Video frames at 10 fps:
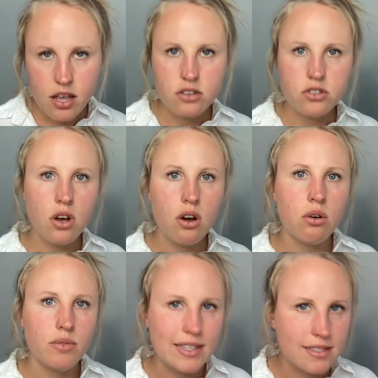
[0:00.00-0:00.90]

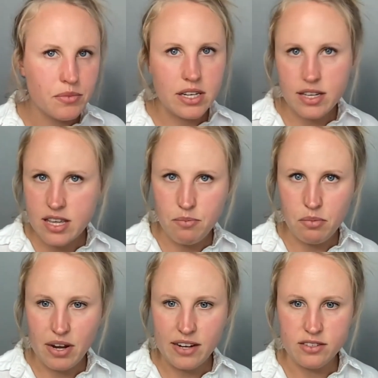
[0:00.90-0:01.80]
So that's something to keep in
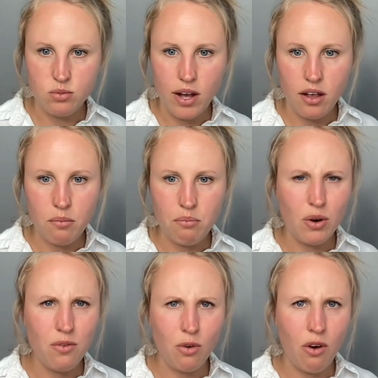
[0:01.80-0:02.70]
mind as well. But
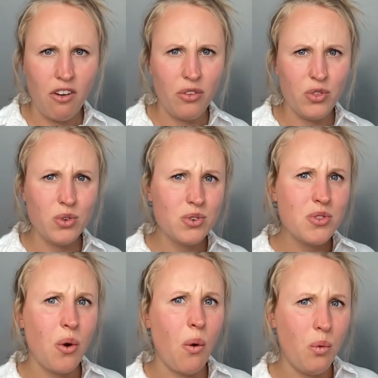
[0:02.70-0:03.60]
overall, those are
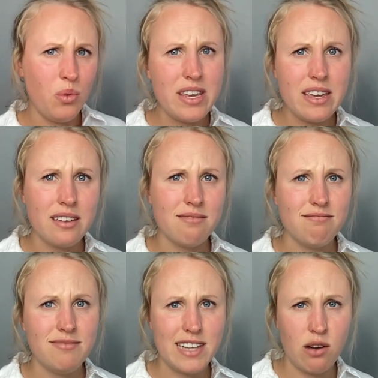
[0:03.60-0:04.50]
the only
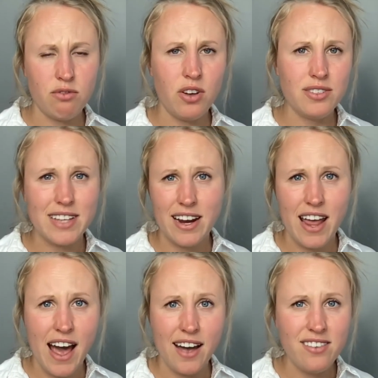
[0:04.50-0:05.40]
downfalls that I
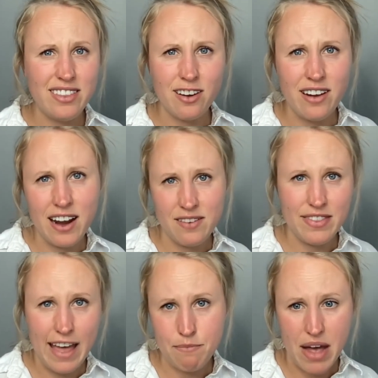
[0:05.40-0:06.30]
had, and they're not
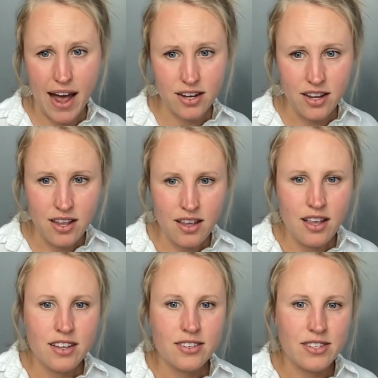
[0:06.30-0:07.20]
even that bad.
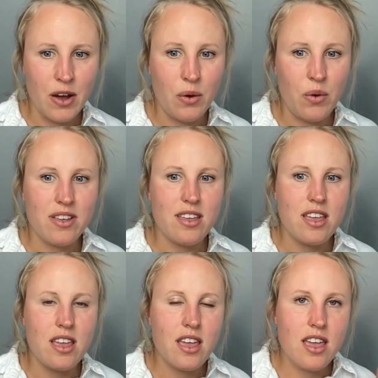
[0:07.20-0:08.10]
So
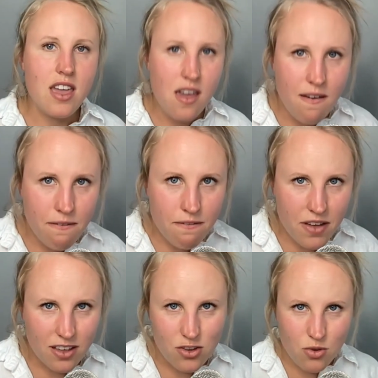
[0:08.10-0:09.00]
if
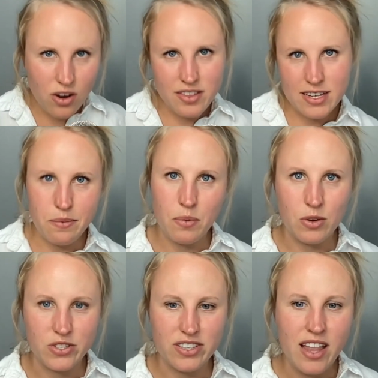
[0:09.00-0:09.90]
you are the type of
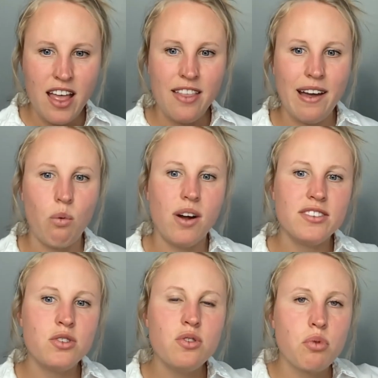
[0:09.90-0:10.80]
person that
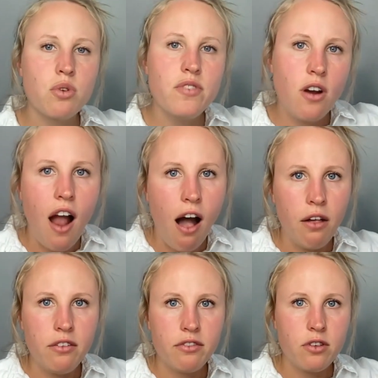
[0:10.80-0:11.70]
wants to improve your
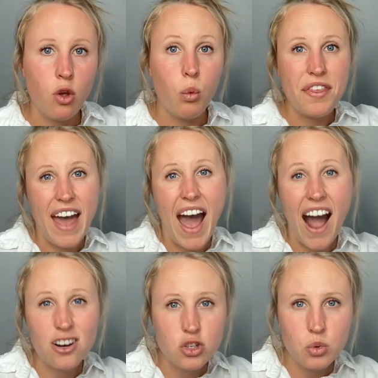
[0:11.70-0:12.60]
health with
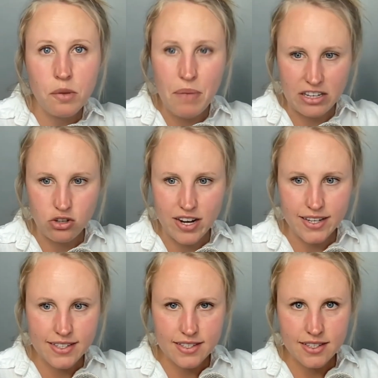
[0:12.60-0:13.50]
actual
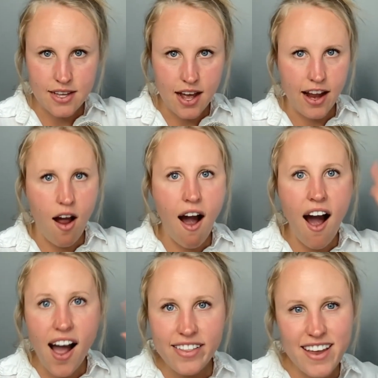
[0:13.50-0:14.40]
metrics, I
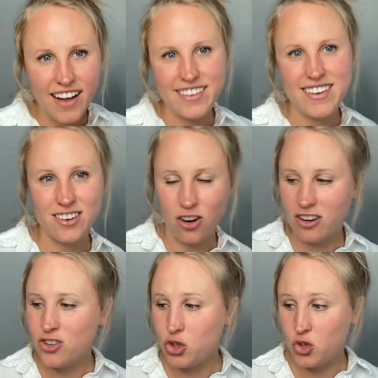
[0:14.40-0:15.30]
highly, highly
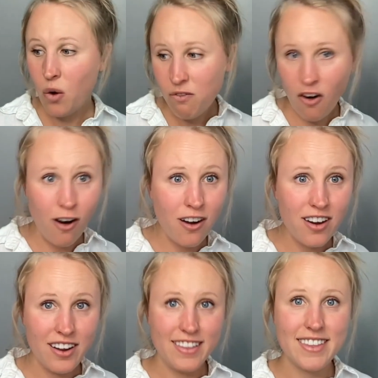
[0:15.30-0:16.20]
encourage so far
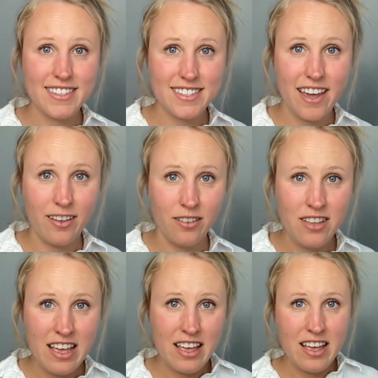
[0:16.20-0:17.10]
this scale
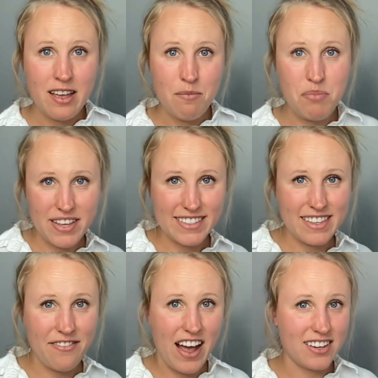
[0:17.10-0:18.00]
because of
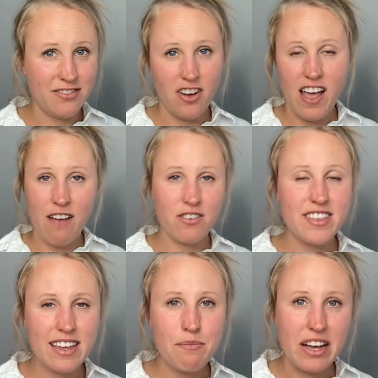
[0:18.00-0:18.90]
the fact of
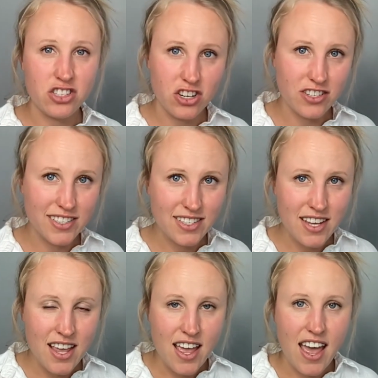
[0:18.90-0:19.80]
everything it measures,
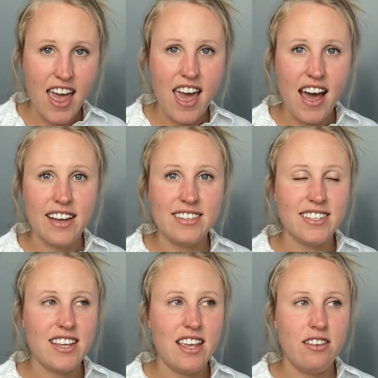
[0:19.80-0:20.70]
and
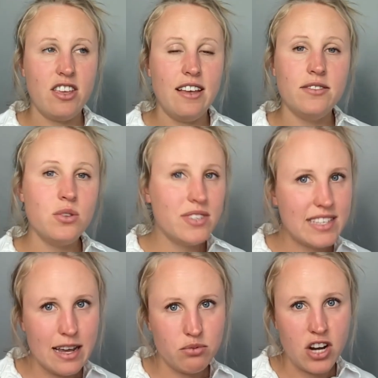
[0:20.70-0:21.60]
it gives you a
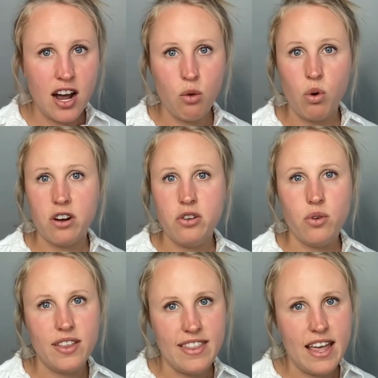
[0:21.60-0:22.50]
snapshot where you
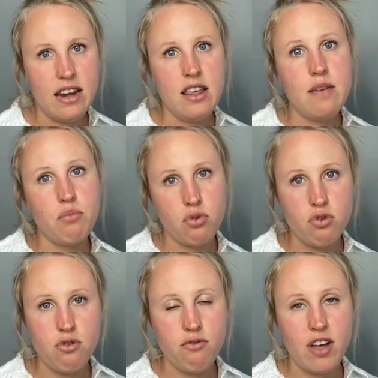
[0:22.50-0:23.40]
can then
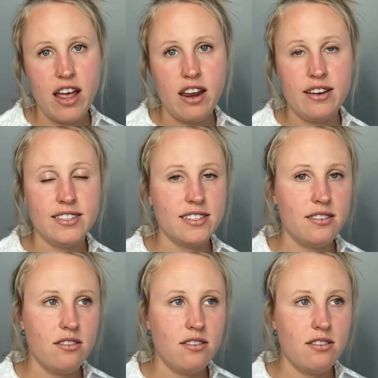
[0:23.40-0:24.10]
improve and